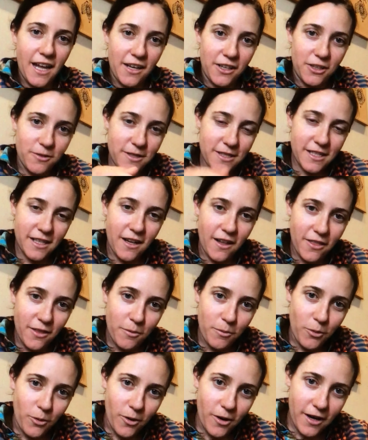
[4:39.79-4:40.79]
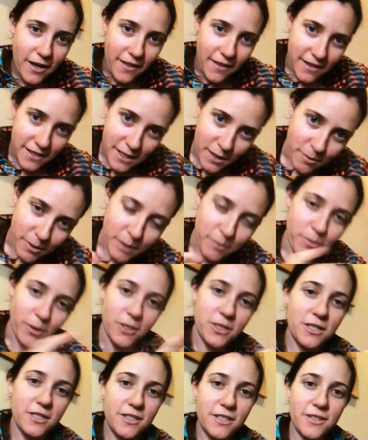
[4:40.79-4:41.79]
and you sit on the board, and then somebody
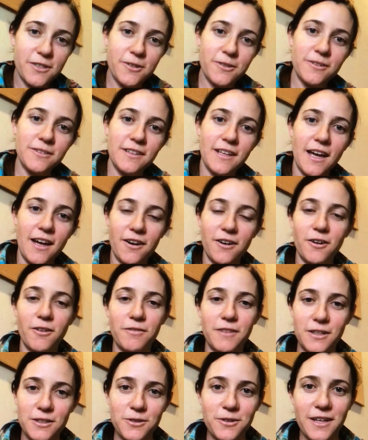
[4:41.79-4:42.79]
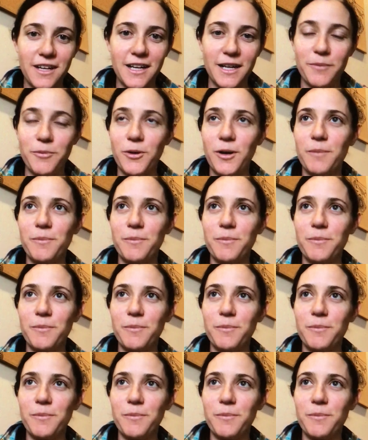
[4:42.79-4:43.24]
pushes you. Yes. I don't know if they do that anymore.